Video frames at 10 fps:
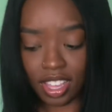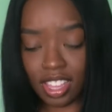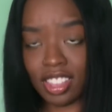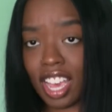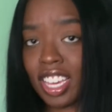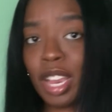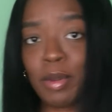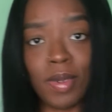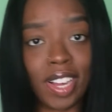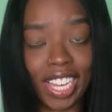That
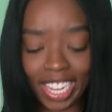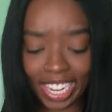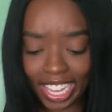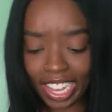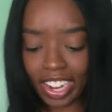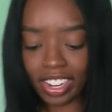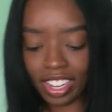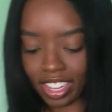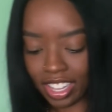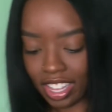camera clear.
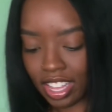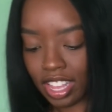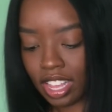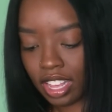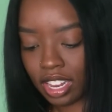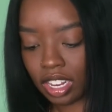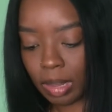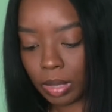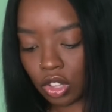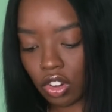Let me
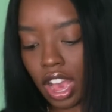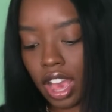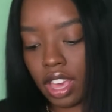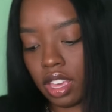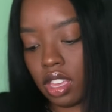try